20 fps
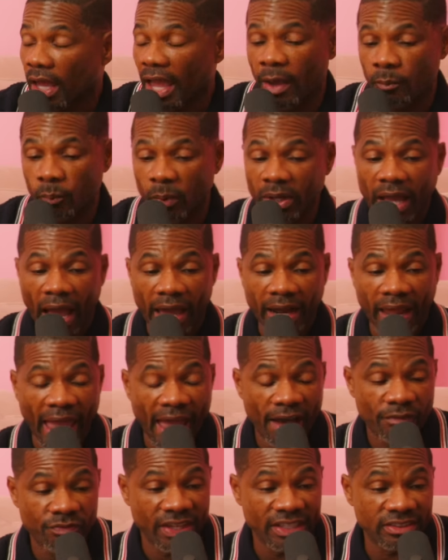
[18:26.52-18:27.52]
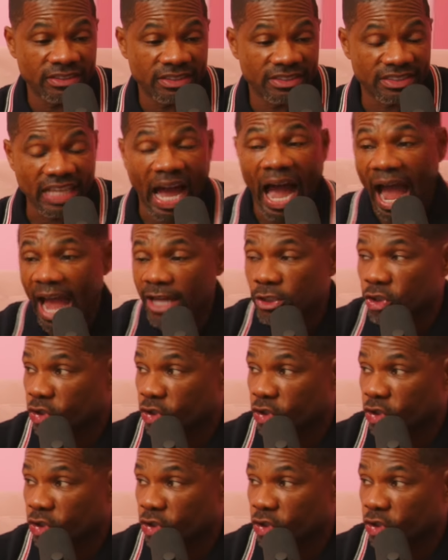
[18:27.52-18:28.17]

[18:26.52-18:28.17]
and we got to have these side